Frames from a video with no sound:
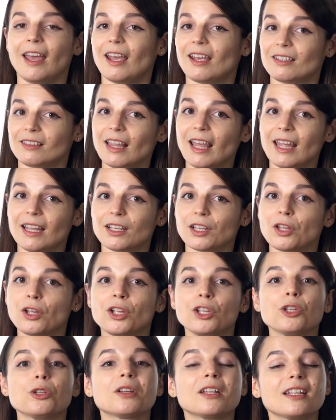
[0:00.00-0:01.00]
And then
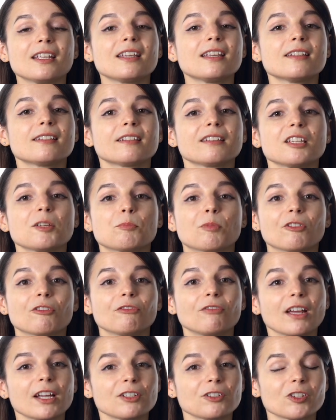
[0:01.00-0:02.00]
you can easily
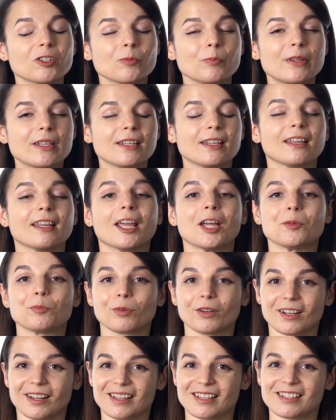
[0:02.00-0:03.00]
perfect your speaking and
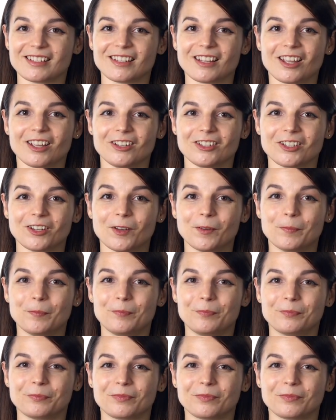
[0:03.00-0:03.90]
pronunciation.